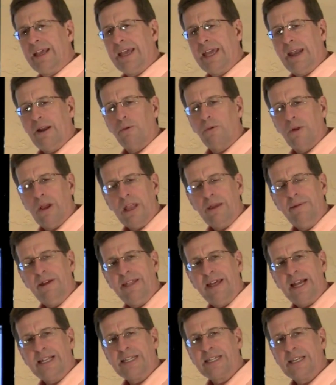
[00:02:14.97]
Can it really be
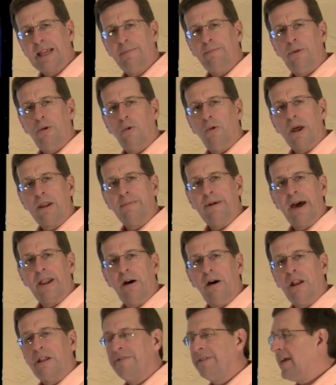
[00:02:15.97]
that simple? What about
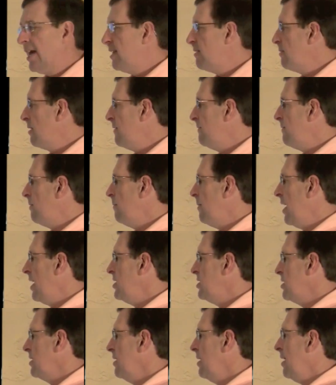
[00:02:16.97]
all of the other
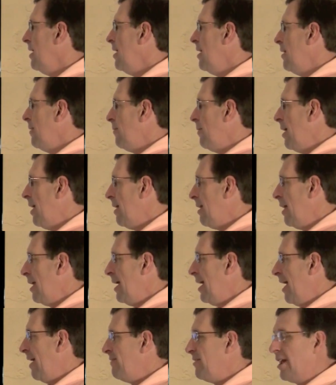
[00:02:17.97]
information? Well,
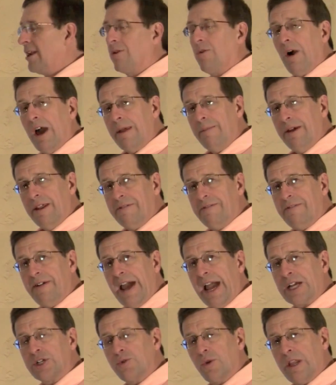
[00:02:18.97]
I've done quite a bit of
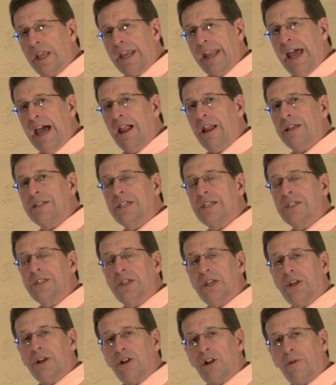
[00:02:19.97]
factual analysis
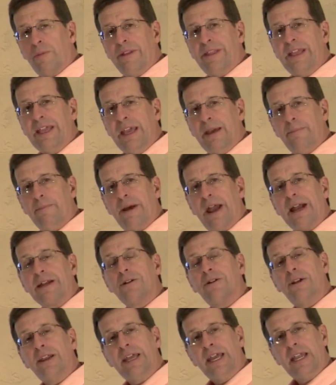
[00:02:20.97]
to determine the
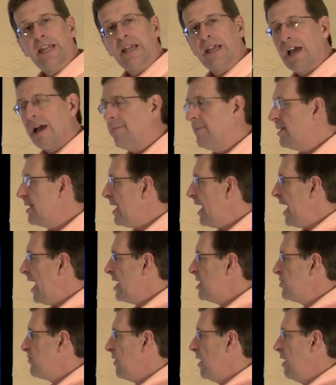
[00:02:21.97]
impact on income and
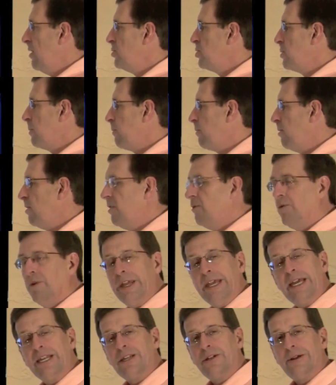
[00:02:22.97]
cash flows to prove
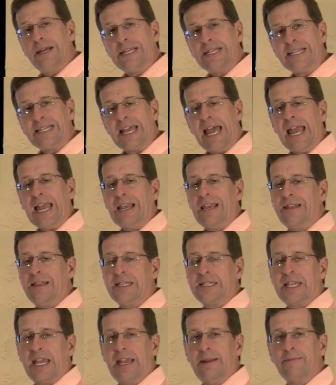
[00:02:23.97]
we get to exactly
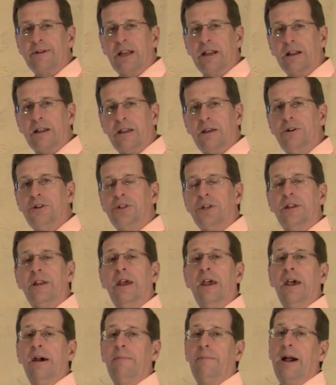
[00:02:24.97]
the same
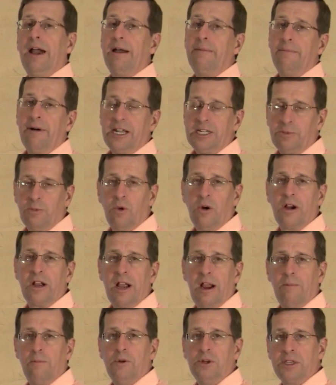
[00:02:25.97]
conclusion by a much more
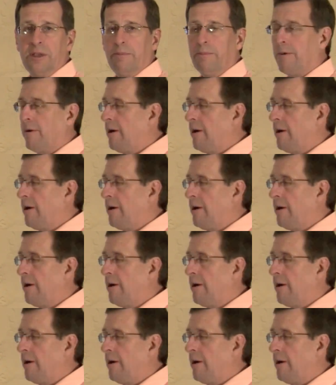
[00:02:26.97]
cumbersome